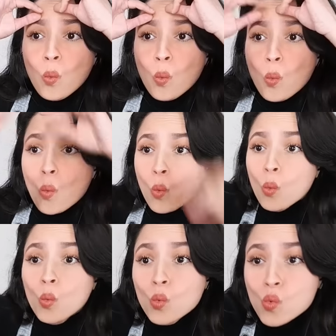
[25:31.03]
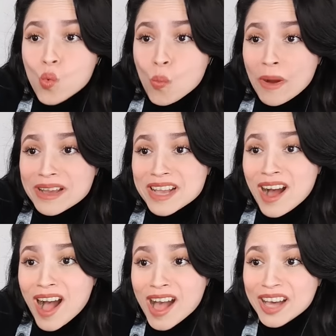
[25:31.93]
Oh my
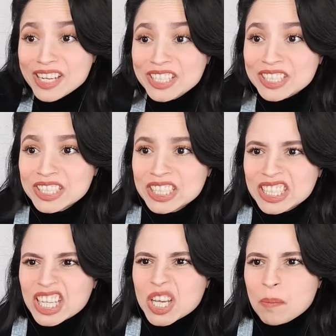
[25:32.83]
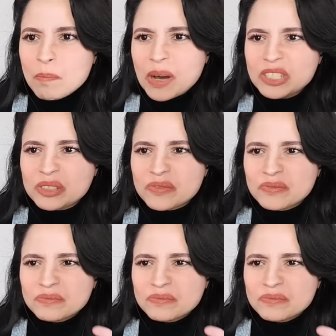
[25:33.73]
god! Like a bunch of